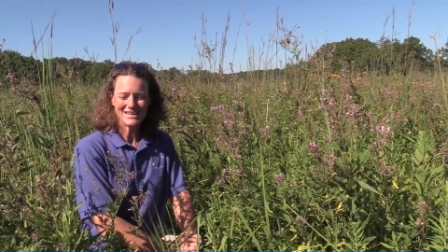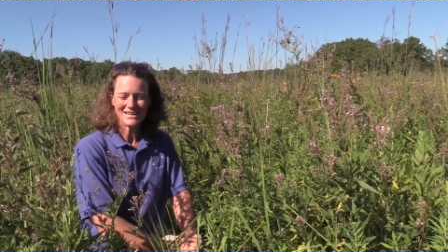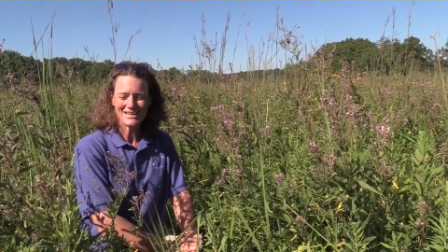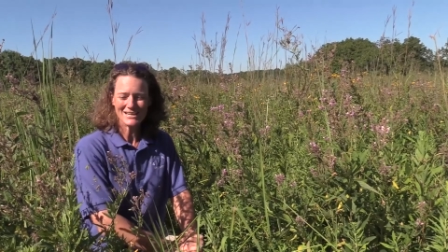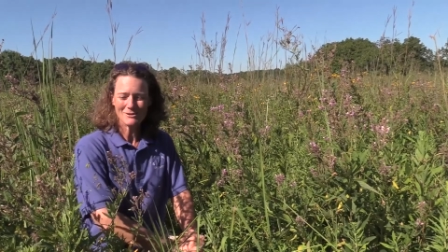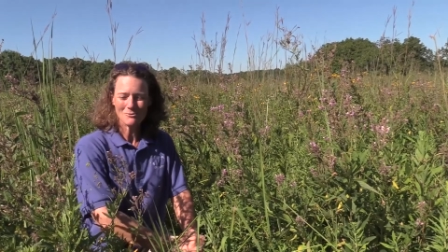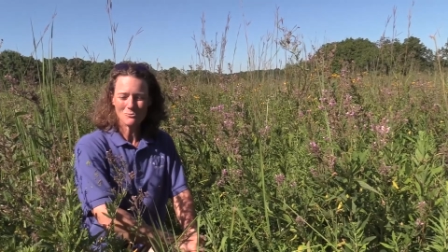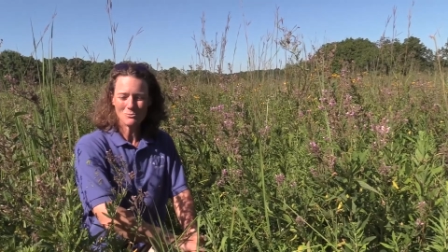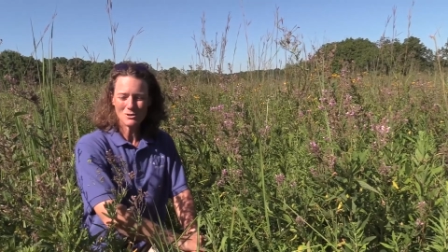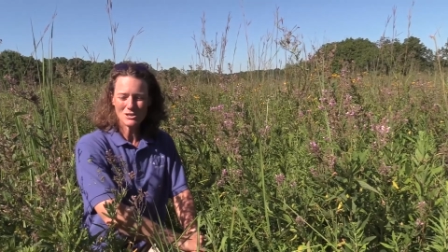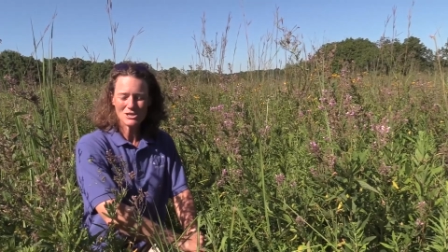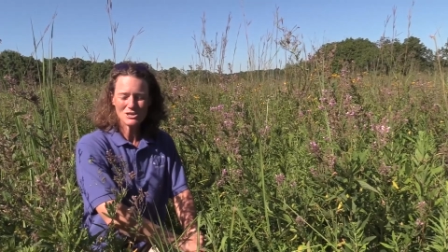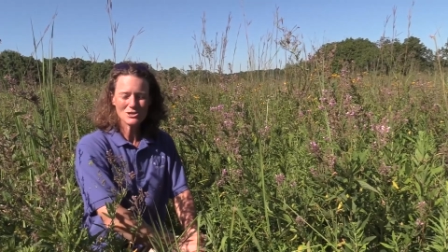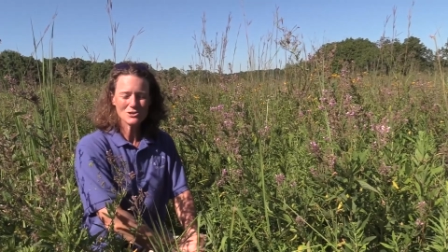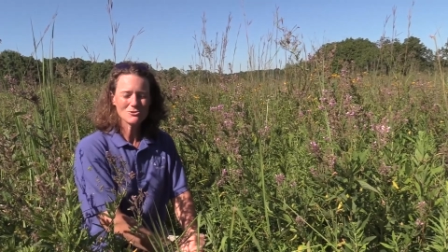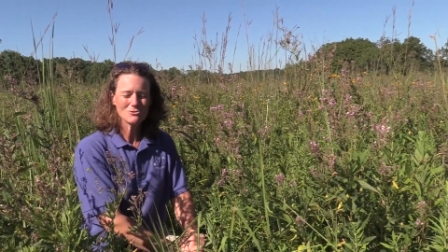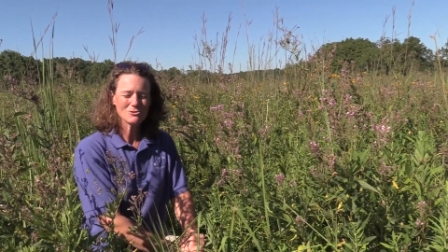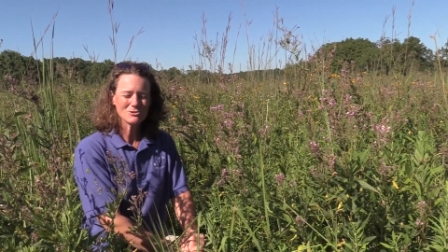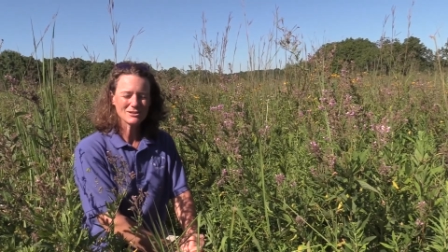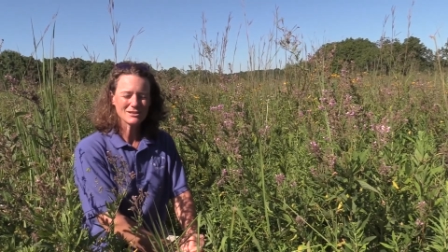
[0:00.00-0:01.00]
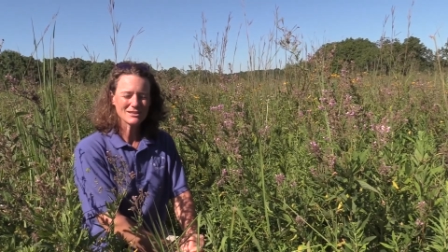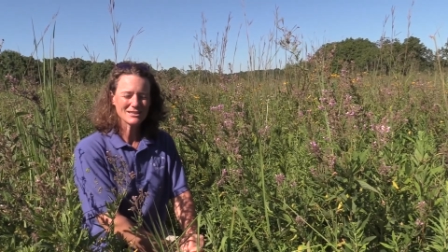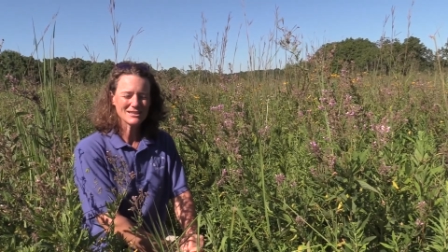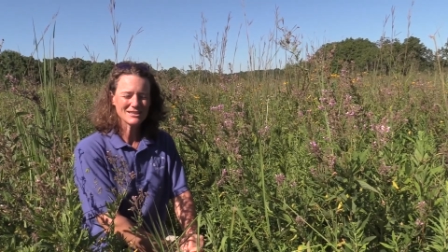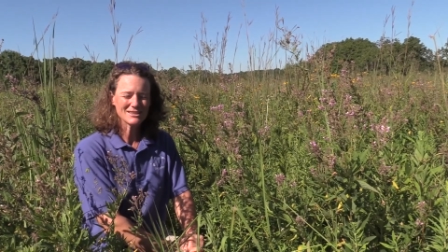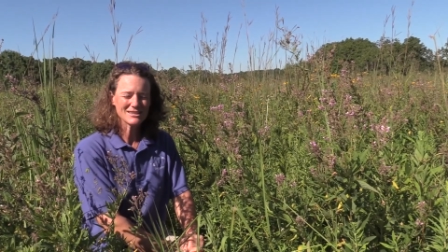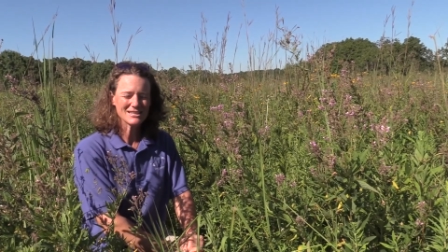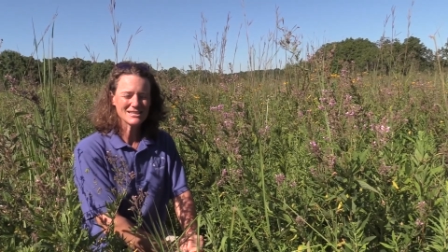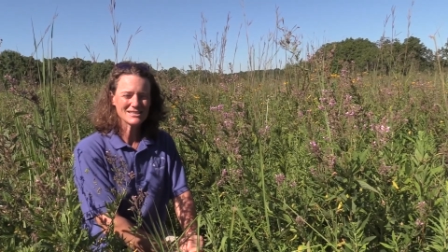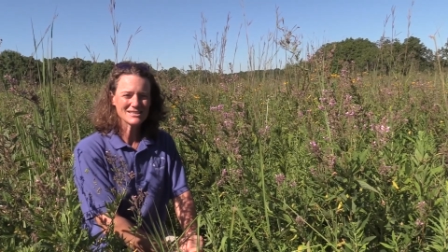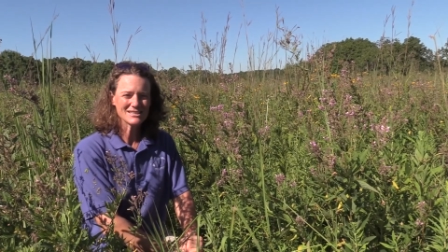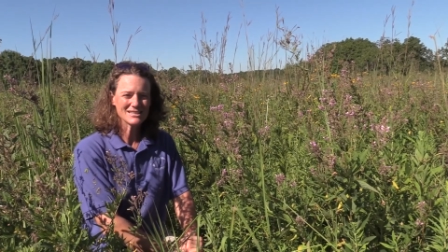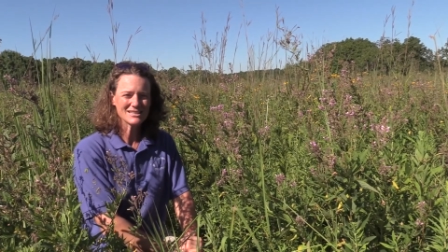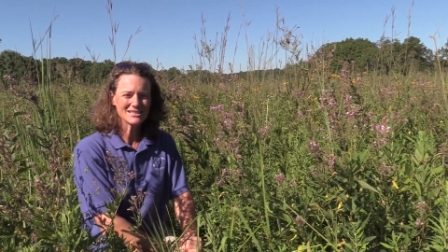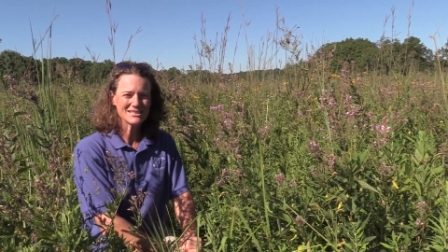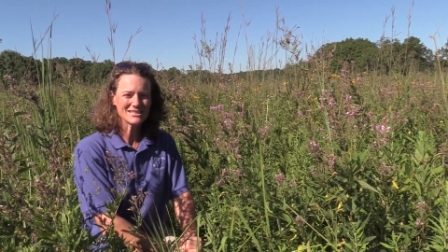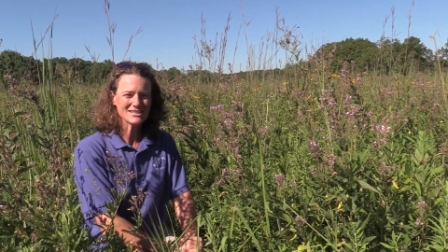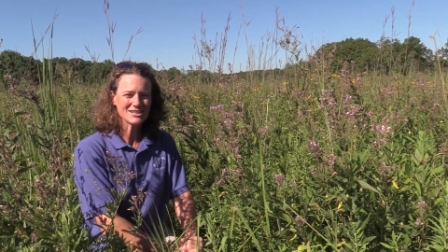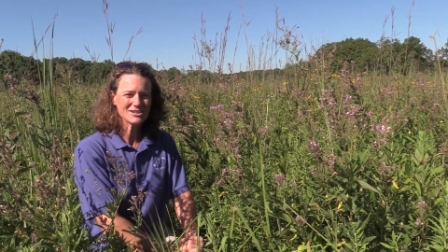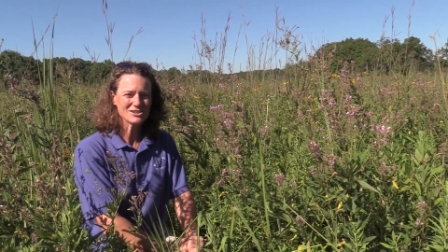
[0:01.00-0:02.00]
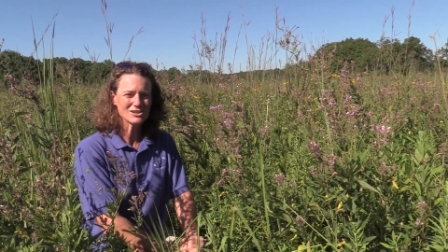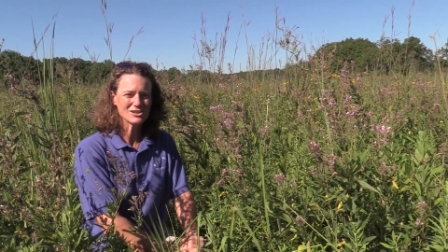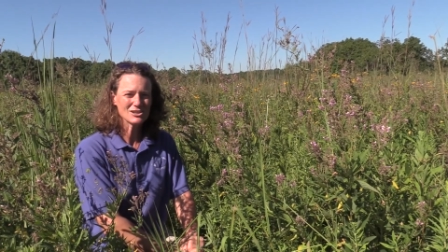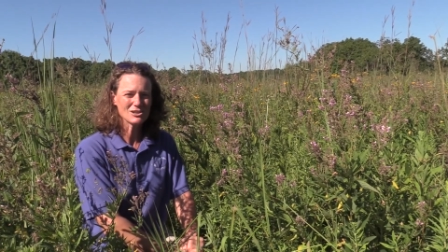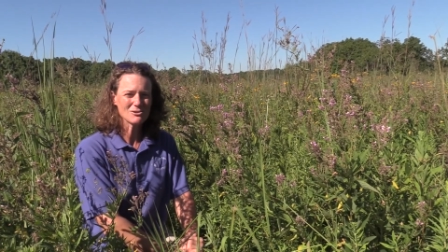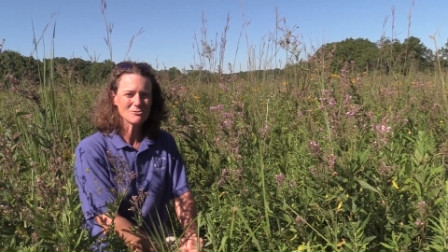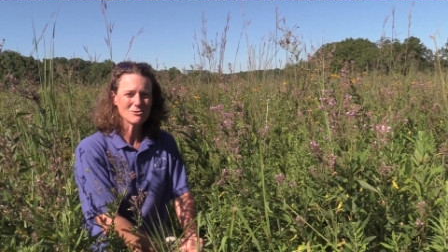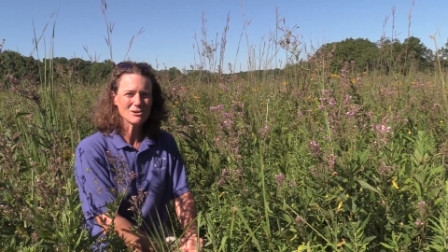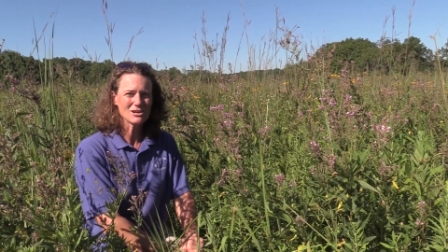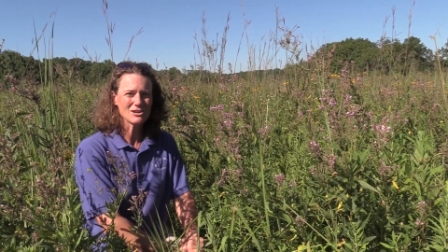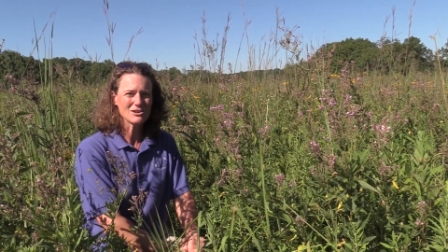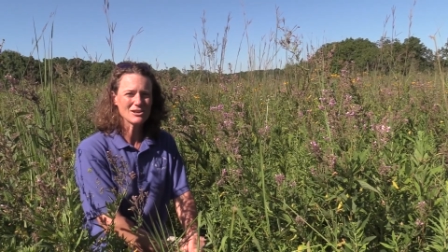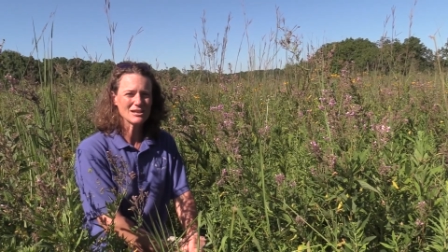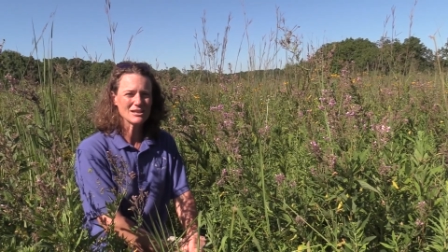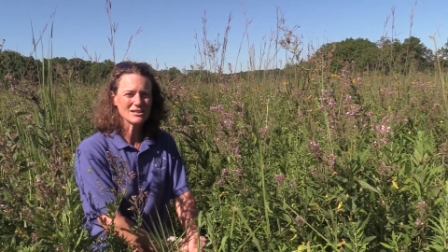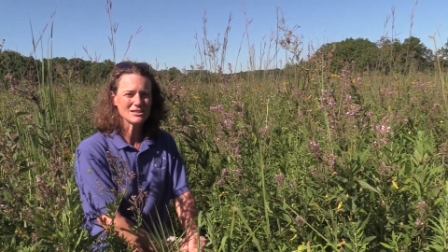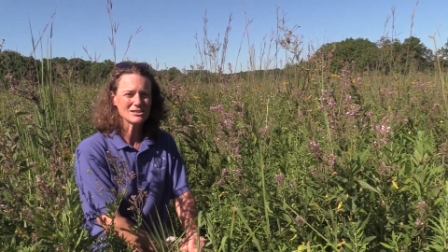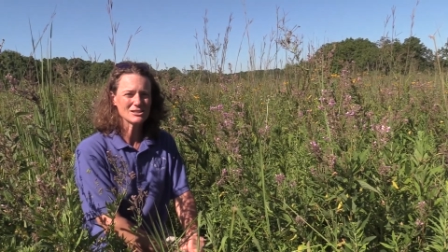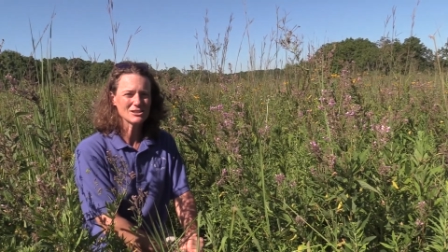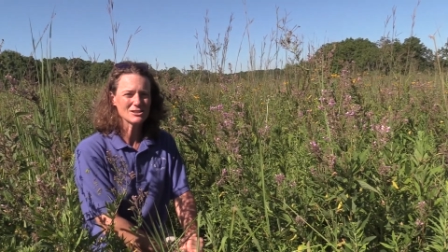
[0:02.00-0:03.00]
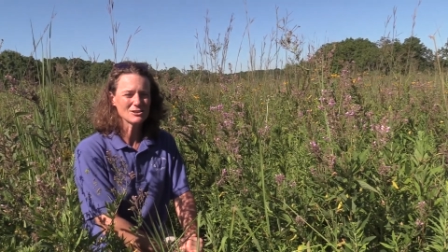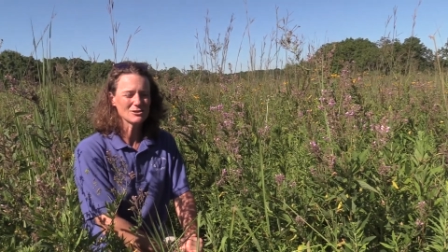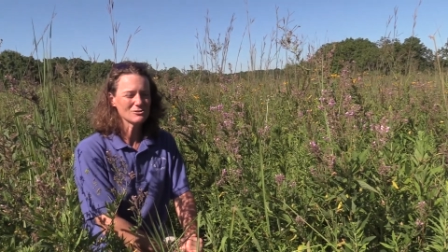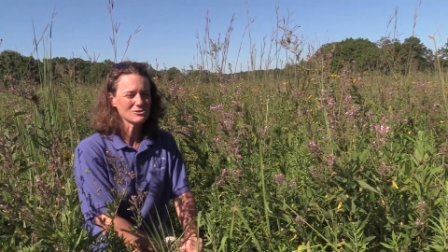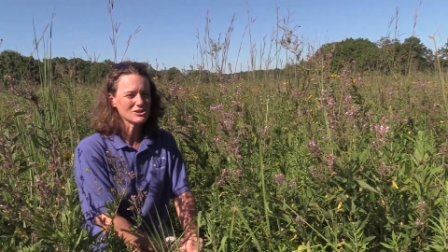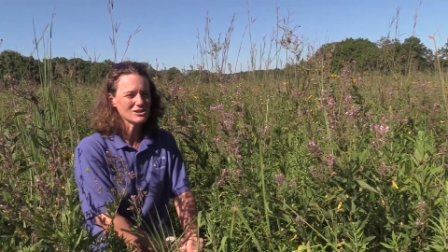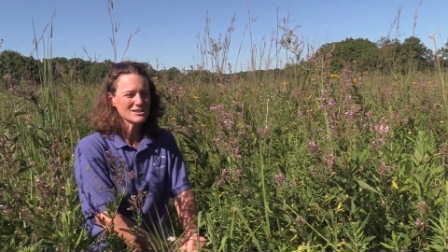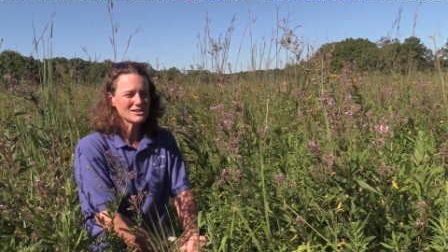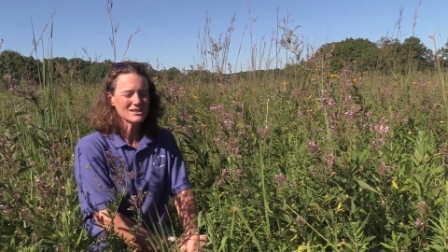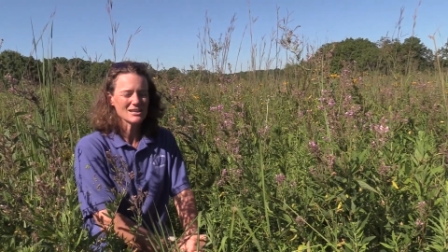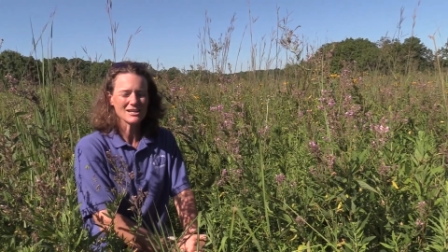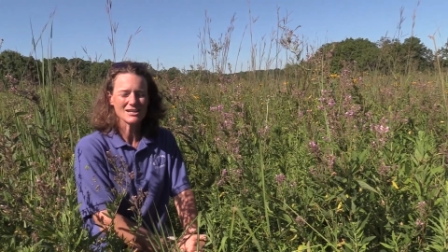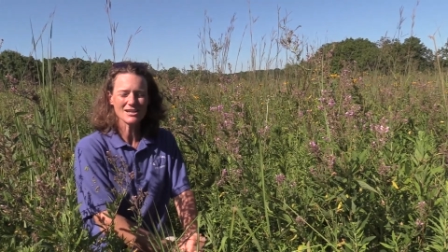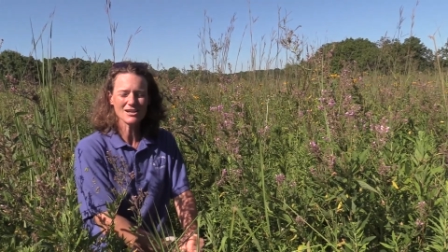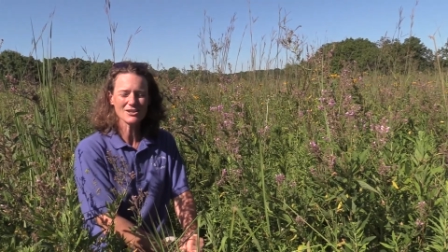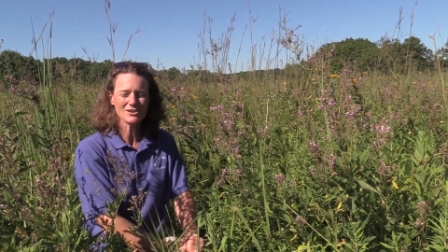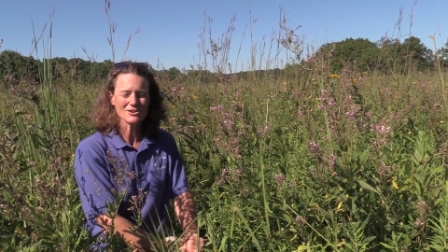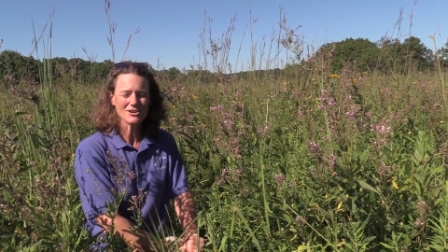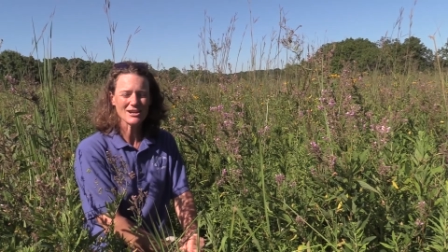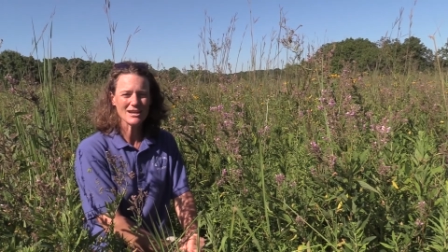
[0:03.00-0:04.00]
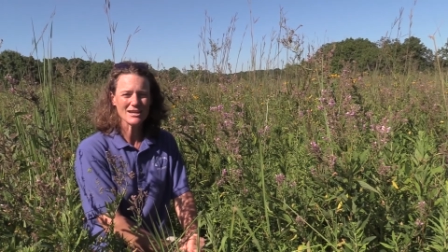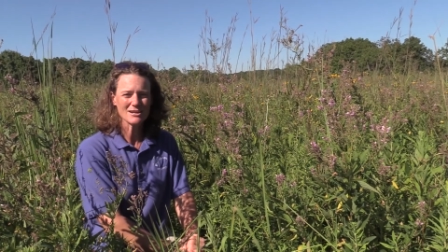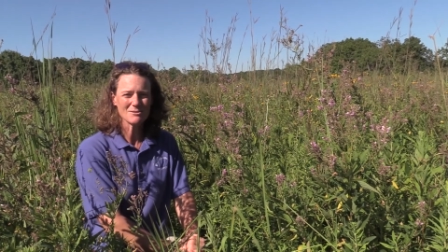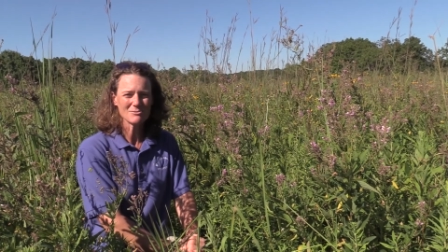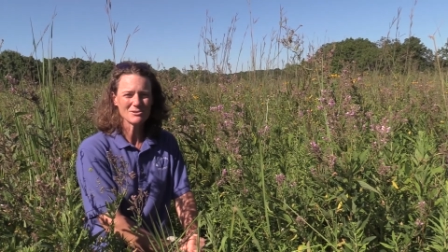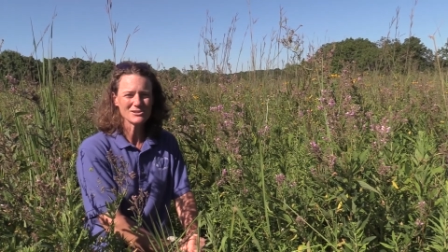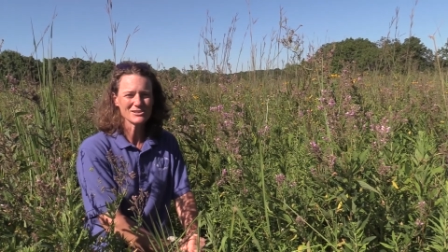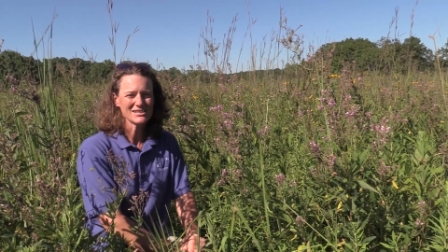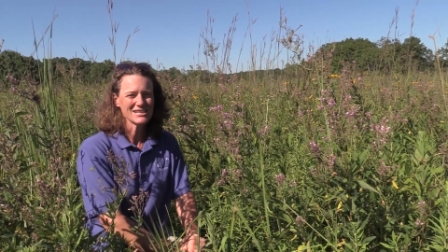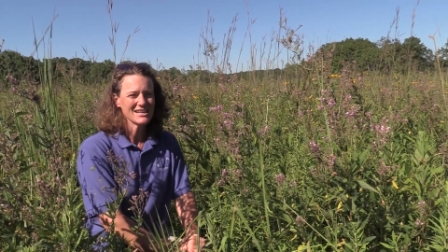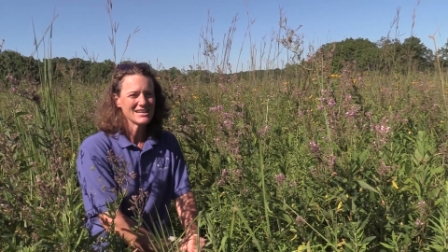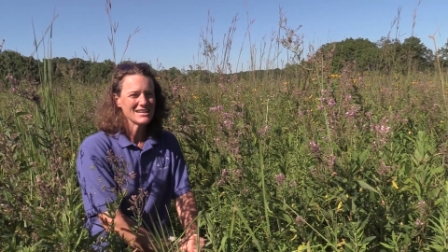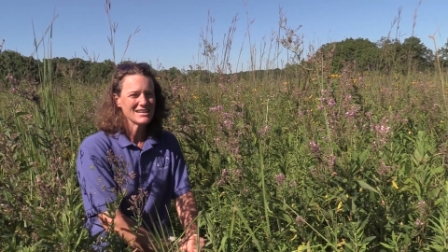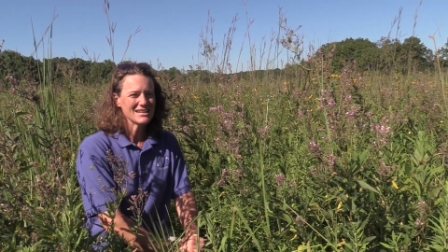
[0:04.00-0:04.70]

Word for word: uh, when you get these seeds stuck to you, what you're going to do, just like other animals,